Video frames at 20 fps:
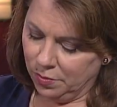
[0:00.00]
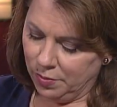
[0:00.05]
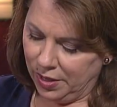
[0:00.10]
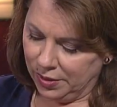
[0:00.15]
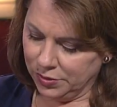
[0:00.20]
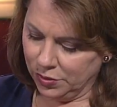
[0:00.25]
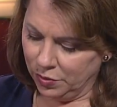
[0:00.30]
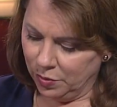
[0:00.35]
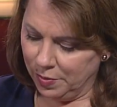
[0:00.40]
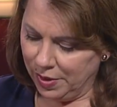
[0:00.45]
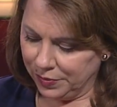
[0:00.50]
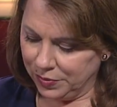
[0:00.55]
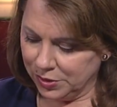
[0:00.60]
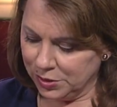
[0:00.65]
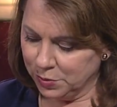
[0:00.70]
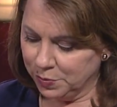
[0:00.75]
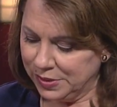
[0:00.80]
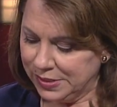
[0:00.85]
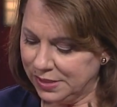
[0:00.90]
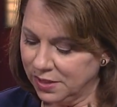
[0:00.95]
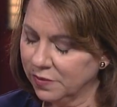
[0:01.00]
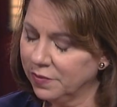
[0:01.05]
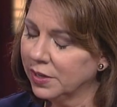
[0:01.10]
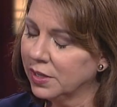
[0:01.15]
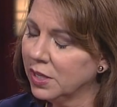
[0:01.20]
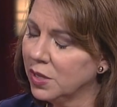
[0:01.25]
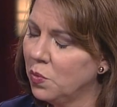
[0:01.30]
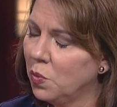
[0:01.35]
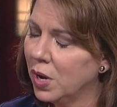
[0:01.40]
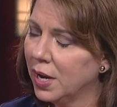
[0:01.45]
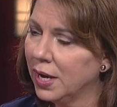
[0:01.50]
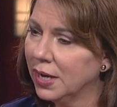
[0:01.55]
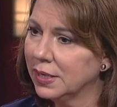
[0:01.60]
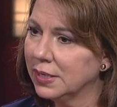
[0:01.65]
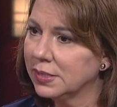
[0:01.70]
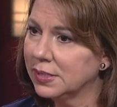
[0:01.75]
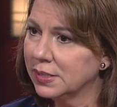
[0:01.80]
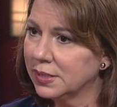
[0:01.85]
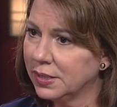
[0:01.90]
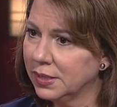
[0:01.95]
Bazzo about this specifically. What kind
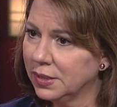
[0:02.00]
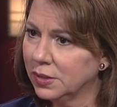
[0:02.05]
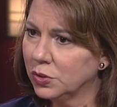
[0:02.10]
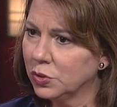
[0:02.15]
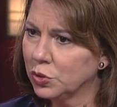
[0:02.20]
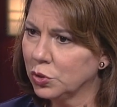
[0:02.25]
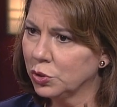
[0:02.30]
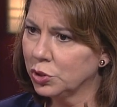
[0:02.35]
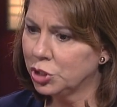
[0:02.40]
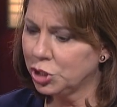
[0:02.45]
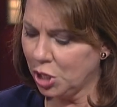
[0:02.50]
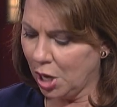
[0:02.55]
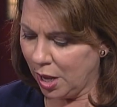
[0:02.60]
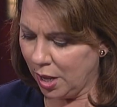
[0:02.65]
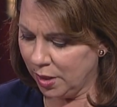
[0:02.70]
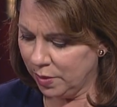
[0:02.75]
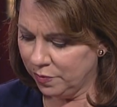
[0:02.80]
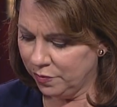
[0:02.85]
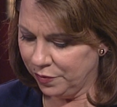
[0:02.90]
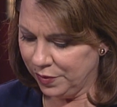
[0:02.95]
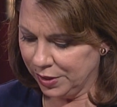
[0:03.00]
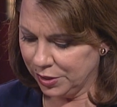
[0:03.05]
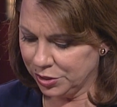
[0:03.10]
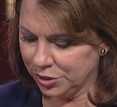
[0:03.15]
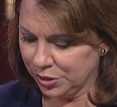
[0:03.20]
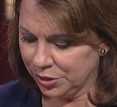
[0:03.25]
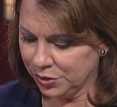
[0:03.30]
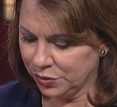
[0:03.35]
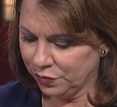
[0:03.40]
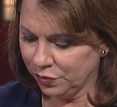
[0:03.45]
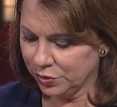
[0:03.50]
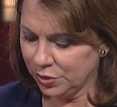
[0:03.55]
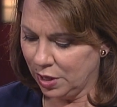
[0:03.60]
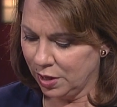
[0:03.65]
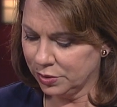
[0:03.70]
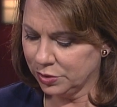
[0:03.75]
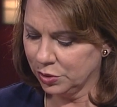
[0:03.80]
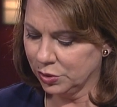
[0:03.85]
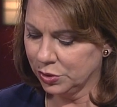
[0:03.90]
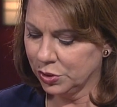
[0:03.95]
of skills or job functions for
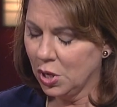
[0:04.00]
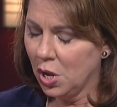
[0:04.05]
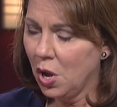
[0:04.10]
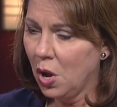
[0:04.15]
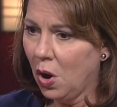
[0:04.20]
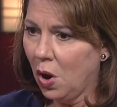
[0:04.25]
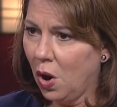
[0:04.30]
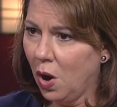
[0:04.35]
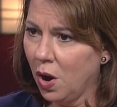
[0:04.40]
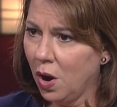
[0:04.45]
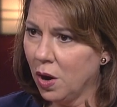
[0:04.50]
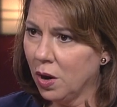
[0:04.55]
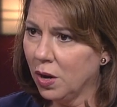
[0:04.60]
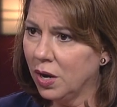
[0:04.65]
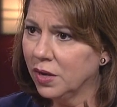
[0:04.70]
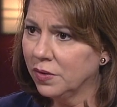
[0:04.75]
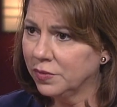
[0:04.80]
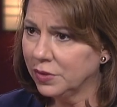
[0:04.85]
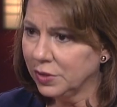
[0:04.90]
doctors are of